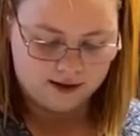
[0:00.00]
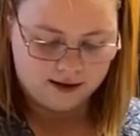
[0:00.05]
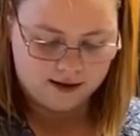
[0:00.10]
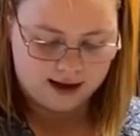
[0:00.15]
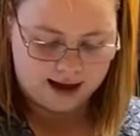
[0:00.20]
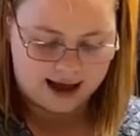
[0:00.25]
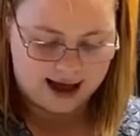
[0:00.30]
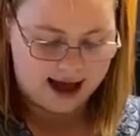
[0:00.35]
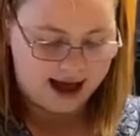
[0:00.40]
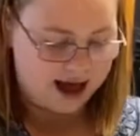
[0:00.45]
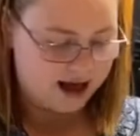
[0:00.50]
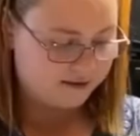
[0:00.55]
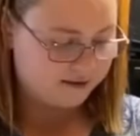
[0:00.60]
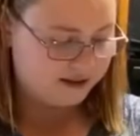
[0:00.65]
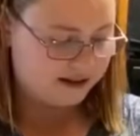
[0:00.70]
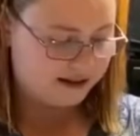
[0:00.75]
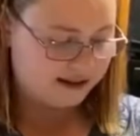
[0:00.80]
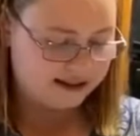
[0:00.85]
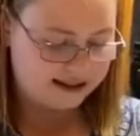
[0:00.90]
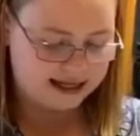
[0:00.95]
I have
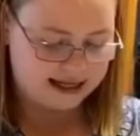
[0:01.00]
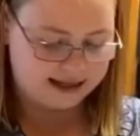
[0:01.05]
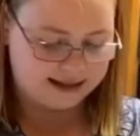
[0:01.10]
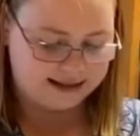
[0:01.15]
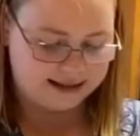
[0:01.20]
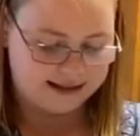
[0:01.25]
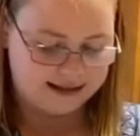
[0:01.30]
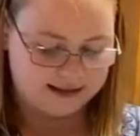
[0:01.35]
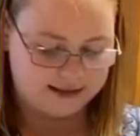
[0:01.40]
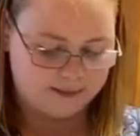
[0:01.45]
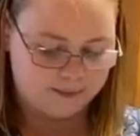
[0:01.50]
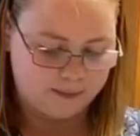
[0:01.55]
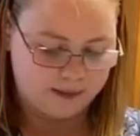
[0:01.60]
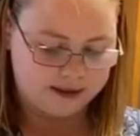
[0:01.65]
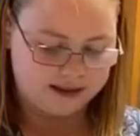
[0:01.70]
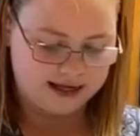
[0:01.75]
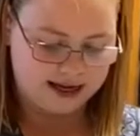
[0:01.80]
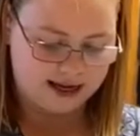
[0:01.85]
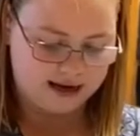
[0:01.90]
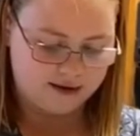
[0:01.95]
6
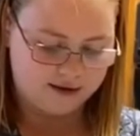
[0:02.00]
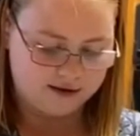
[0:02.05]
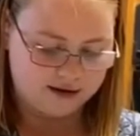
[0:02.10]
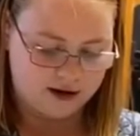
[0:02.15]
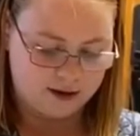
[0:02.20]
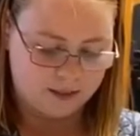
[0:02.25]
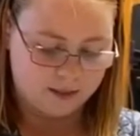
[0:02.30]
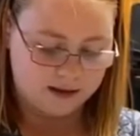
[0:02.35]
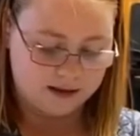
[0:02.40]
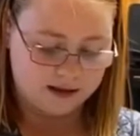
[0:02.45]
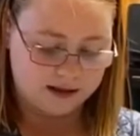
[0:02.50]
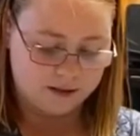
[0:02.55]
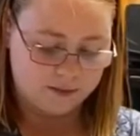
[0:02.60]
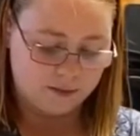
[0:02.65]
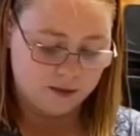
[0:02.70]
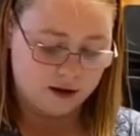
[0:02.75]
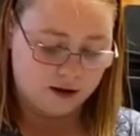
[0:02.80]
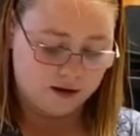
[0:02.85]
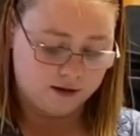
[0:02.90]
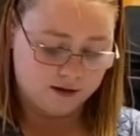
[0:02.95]
potatoes on the
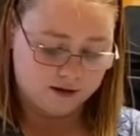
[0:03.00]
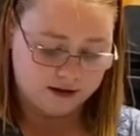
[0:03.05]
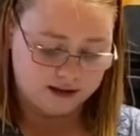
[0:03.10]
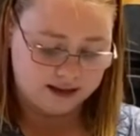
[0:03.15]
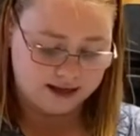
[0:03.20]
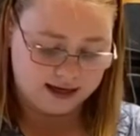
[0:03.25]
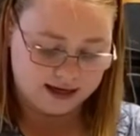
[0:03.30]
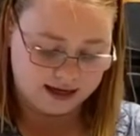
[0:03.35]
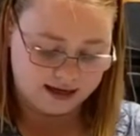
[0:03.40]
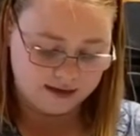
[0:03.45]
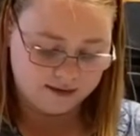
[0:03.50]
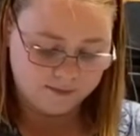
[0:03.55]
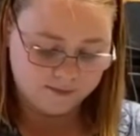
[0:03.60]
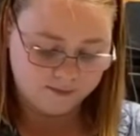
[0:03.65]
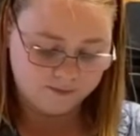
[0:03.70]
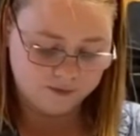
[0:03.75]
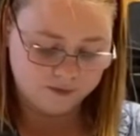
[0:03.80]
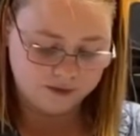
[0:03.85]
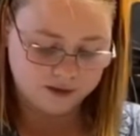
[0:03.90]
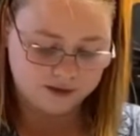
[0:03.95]
smaller side,
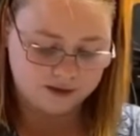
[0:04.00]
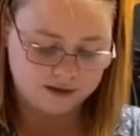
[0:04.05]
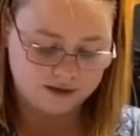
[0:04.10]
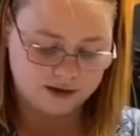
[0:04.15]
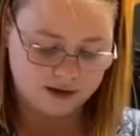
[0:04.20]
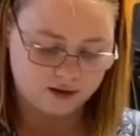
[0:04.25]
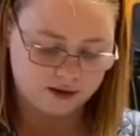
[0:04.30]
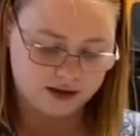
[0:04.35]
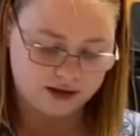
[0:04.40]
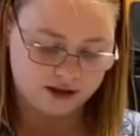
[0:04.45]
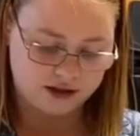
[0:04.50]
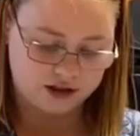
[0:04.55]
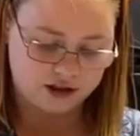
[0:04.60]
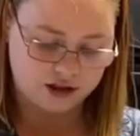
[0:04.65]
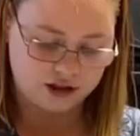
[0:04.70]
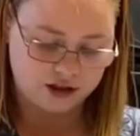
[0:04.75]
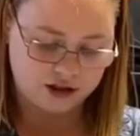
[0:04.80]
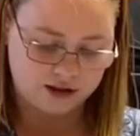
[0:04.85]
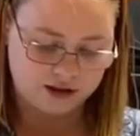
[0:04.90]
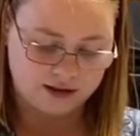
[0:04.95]
so it
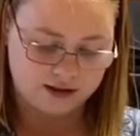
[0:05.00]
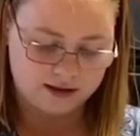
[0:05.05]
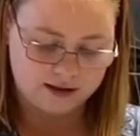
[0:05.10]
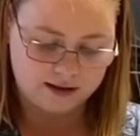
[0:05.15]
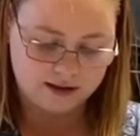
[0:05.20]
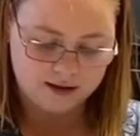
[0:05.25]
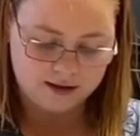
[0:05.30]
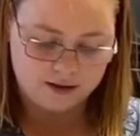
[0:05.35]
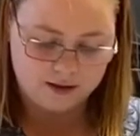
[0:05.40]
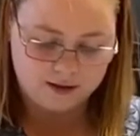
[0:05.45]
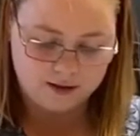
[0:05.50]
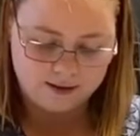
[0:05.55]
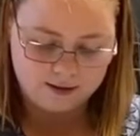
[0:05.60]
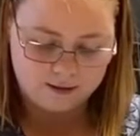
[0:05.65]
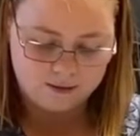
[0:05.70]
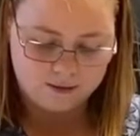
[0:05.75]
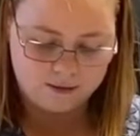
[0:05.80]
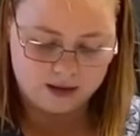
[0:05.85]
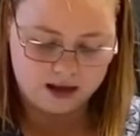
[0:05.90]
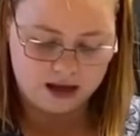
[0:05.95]
should
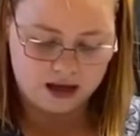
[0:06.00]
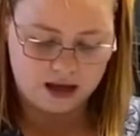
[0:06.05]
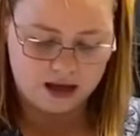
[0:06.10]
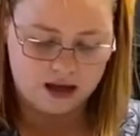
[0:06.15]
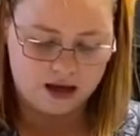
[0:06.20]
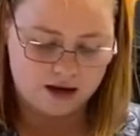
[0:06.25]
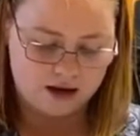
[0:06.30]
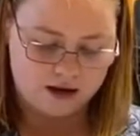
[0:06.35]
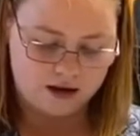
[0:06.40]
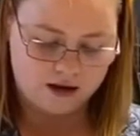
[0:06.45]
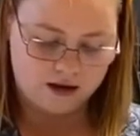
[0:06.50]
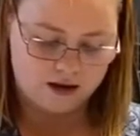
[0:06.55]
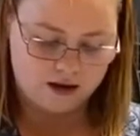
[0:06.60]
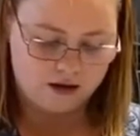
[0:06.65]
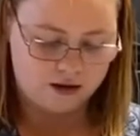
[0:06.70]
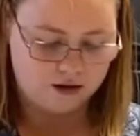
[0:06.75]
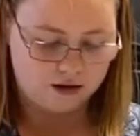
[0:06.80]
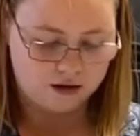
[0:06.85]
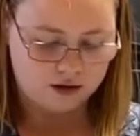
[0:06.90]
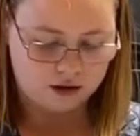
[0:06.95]
be
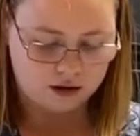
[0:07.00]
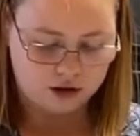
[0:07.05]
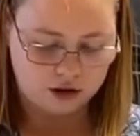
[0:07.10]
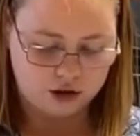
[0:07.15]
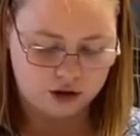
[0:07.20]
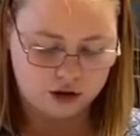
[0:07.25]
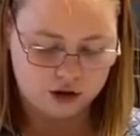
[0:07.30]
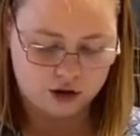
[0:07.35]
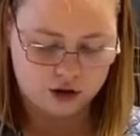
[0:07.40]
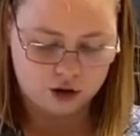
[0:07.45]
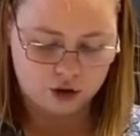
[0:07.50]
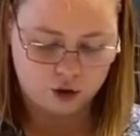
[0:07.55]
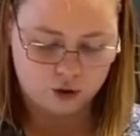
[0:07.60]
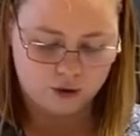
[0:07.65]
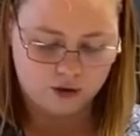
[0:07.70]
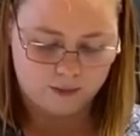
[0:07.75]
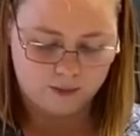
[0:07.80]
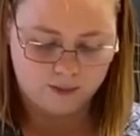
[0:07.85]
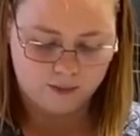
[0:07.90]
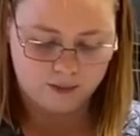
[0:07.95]

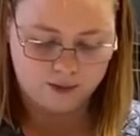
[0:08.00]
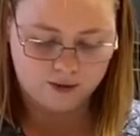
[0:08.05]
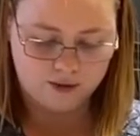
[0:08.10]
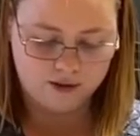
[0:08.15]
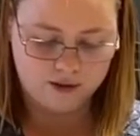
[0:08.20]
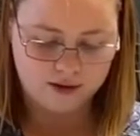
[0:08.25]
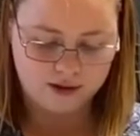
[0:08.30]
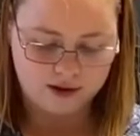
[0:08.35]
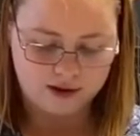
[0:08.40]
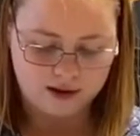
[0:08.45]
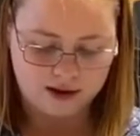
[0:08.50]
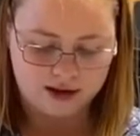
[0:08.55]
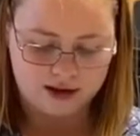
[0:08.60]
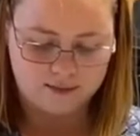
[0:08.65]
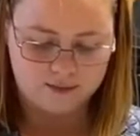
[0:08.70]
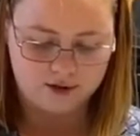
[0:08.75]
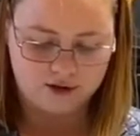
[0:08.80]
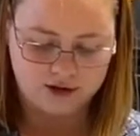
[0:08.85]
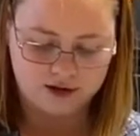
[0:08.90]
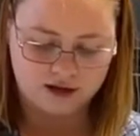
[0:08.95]
doable. I'm
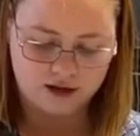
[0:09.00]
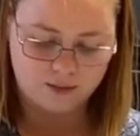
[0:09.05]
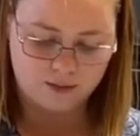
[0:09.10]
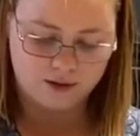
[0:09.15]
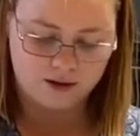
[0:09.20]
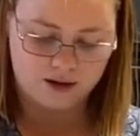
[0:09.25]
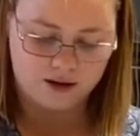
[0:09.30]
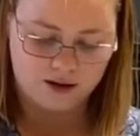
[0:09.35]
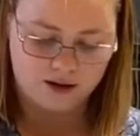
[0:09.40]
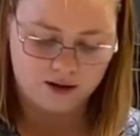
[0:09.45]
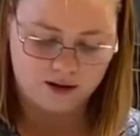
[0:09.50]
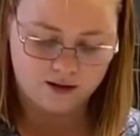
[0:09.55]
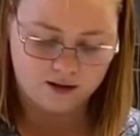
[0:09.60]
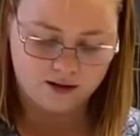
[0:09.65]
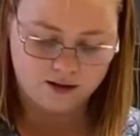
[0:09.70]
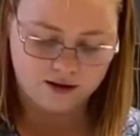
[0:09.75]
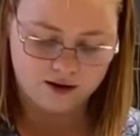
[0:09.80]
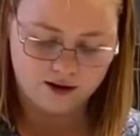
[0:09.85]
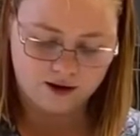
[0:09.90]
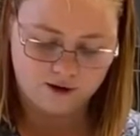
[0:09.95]
just gonna put all
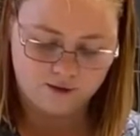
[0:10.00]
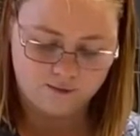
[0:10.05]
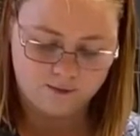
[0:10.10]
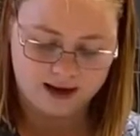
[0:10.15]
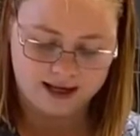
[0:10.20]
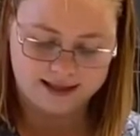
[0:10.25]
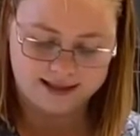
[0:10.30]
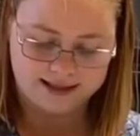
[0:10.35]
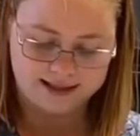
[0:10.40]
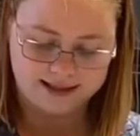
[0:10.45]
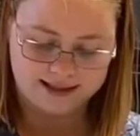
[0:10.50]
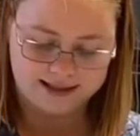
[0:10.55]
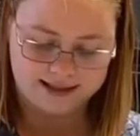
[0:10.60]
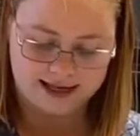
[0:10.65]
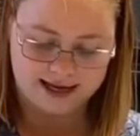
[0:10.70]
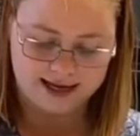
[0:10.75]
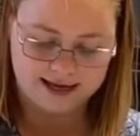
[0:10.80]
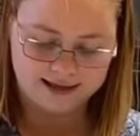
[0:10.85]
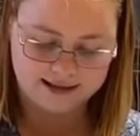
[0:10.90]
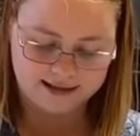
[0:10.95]
of my
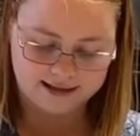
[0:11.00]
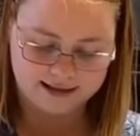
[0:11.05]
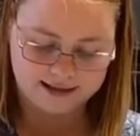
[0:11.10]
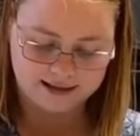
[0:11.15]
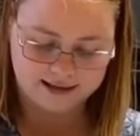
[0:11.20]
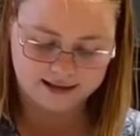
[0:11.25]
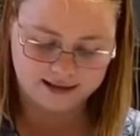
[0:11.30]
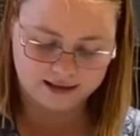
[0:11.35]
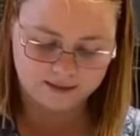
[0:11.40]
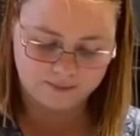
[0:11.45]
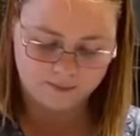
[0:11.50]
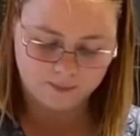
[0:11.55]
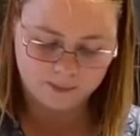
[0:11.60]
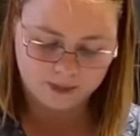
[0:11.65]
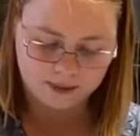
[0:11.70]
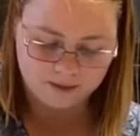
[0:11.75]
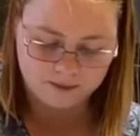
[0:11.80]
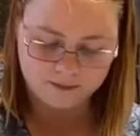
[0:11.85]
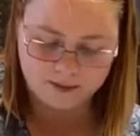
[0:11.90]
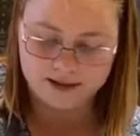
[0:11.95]
sliced
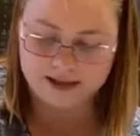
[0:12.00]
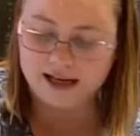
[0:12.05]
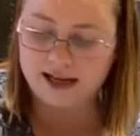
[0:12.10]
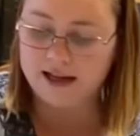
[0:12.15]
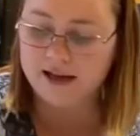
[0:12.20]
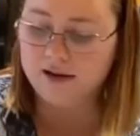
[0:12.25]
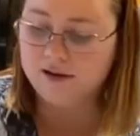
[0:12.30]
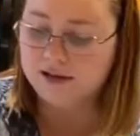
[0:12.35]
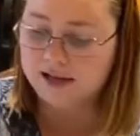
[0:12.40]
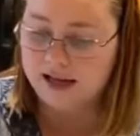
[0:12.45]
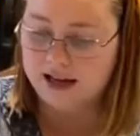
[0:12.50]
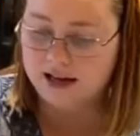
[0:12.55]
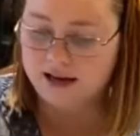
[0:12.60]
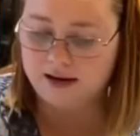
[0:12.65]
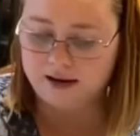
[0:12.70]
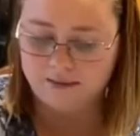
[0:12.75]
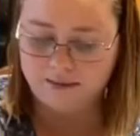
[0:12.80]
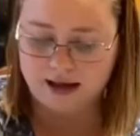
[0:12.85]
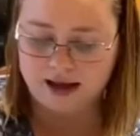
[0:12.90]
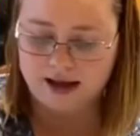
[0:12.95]
potatoes
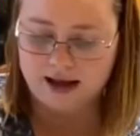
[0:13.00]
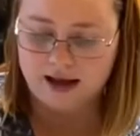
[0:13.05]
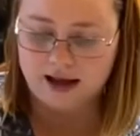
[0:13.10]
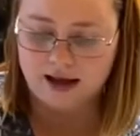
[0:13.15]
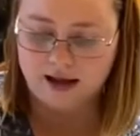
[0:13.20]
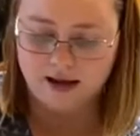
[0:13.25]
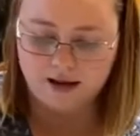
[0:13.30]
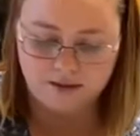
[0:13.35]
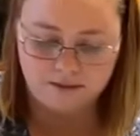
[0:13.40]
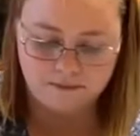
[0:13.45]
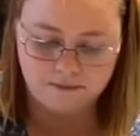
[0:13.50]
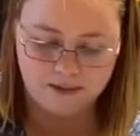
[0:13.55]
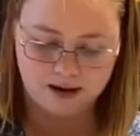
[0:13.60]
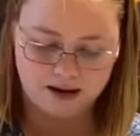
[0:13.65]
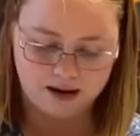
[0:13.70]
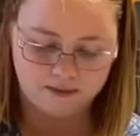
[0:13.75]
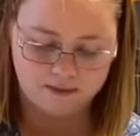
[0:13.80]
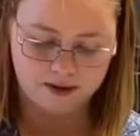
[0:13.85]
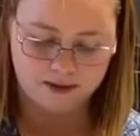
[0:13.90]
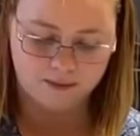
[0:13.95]
in my
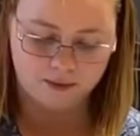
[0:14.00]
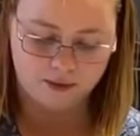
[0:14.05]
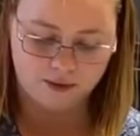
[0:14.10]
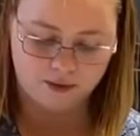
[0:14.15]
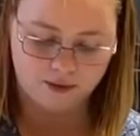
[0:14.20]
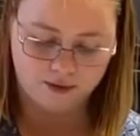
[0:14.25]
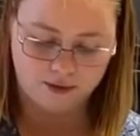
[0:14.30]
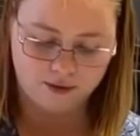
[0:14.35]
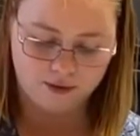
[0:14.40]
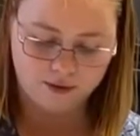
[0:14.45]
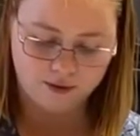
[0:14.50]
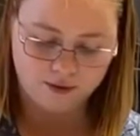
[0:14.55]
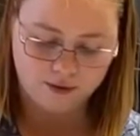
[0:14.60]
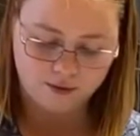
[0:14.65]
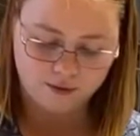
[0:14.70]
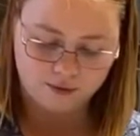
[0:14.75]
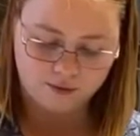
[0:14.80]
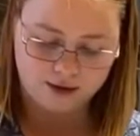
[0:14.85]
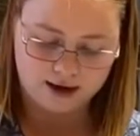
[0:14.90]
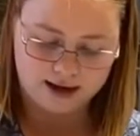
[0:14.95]
bowl
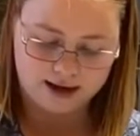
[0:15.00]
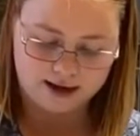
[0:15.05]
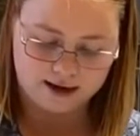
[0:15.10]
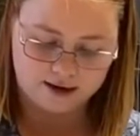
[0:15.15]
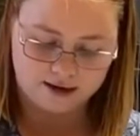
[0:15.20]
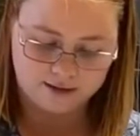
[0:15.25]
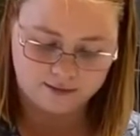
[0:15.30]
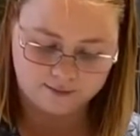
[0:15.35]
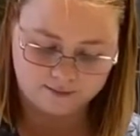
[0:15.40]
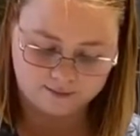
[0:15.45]
right here.